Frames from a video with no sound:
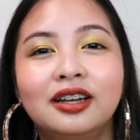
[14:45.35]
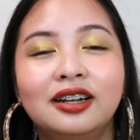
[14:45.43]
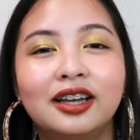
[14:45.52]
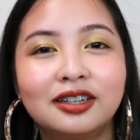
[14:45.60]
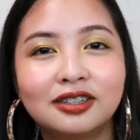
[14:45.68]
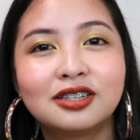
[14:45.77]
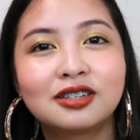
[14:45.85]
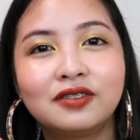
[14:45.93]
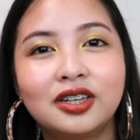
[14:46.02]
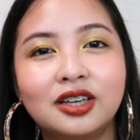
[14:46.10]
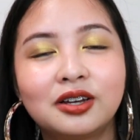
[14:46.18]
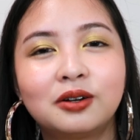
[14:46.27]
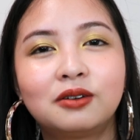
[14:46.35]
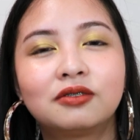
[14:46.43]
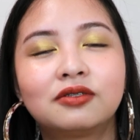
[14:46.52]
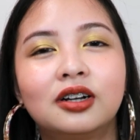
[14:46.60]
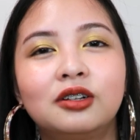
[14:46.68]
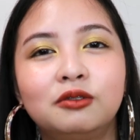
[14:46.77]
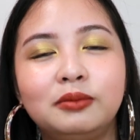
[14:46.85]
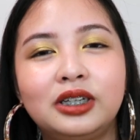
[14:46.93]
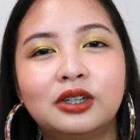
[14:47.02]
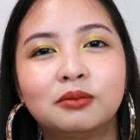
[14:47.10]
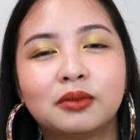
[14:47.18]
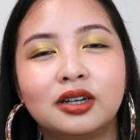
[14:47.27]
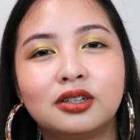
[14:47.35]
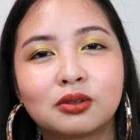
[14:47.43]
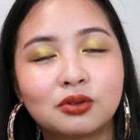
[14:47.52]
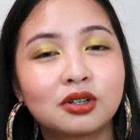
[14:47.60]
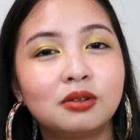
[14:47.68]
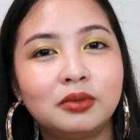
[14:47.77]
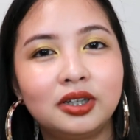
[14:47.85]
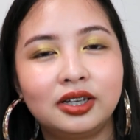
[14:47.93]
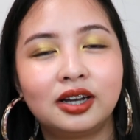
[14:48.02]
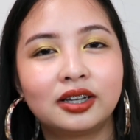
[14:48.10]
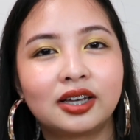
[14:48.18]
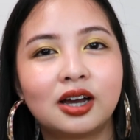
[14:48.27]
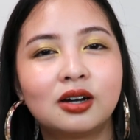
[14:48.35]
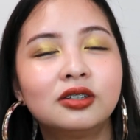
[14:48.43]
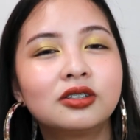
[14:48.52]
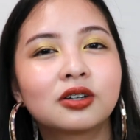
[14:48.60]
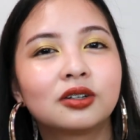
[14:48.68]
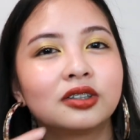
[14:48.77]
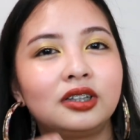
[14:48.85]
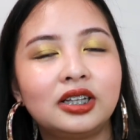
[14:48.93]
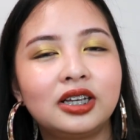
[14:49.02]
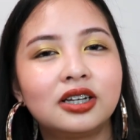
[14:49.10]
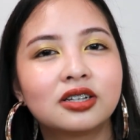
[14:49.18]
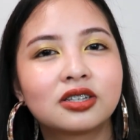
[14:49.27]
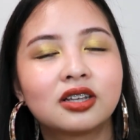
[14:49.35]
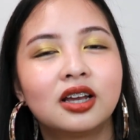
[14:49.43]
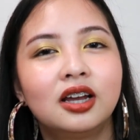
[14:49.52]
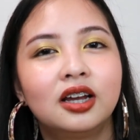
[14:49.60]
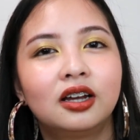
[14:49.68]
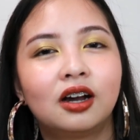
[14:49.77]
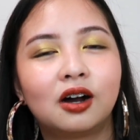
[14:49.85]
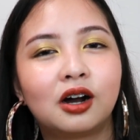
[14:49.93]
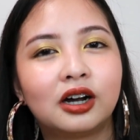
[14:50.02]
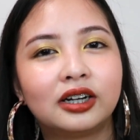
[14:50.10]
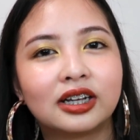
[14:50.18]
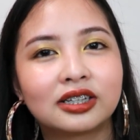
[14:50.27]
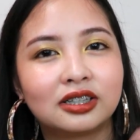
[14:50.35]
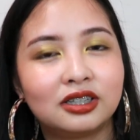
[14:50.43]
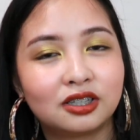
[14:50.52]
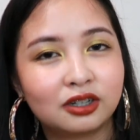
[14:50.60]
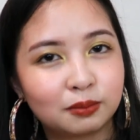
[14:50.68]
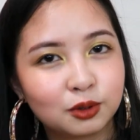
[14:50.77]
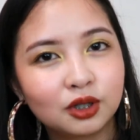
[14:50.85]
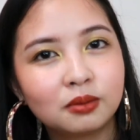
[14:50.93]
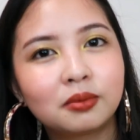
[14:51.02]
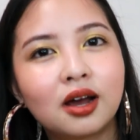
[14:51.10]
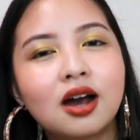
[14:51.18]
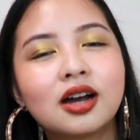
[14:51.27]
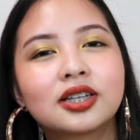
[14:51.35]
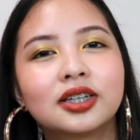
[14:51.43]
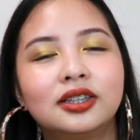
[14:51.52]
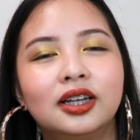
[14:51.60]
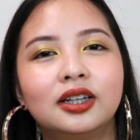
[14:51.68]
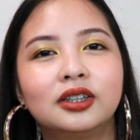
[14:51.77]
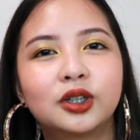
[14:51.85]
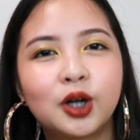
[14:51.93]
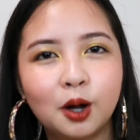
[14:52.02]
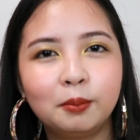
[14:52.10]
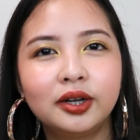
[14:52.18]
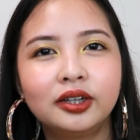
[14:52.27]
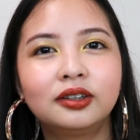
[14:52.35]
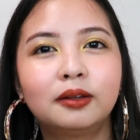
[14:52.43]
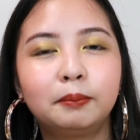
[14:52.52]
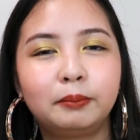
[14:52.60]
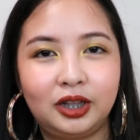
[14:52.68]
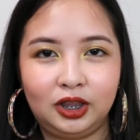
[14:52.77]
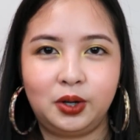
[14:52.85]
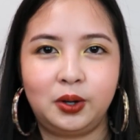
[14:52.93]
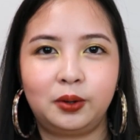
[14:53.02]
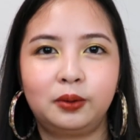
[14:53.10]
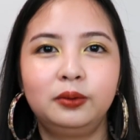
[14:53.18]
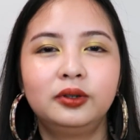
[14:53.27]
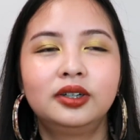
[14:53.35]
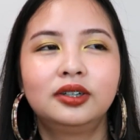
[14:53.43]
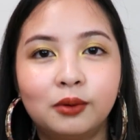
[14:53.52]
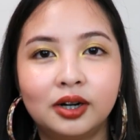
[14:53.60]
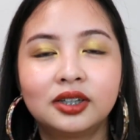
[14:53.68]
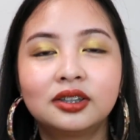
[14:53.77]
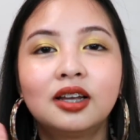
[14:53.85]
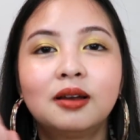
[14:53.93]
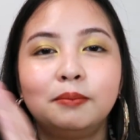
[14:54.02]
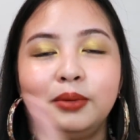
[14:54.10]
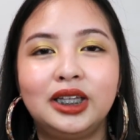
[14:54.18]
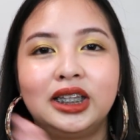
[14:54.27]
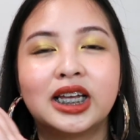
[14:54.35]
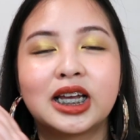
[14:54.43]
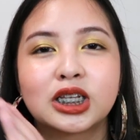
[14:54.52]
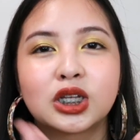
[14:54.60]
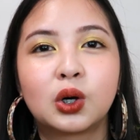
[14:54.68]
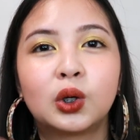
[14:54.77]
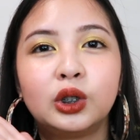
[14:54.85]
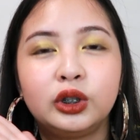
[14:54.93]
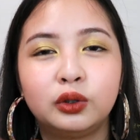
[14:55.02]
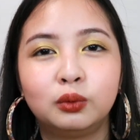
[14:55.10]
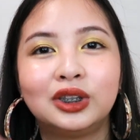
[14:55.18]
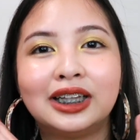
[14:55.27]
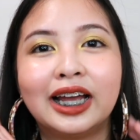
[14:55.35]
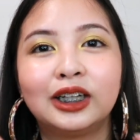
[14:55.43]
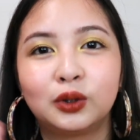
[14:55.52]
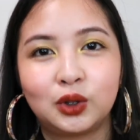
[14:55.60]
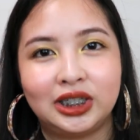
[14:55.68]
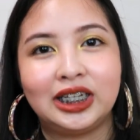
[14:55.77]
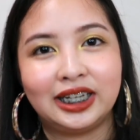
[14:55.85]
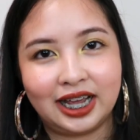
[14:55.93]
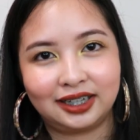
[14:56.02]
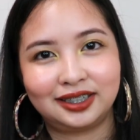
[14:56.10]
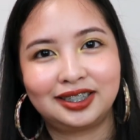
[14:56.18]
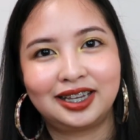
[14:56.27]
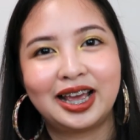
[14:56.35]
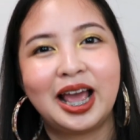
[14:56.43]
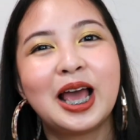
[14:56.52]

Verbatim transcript: Like this video. Follow me on my social media accounts. All the links nasa description box. And then, comment below what BTS haul you would like to see next.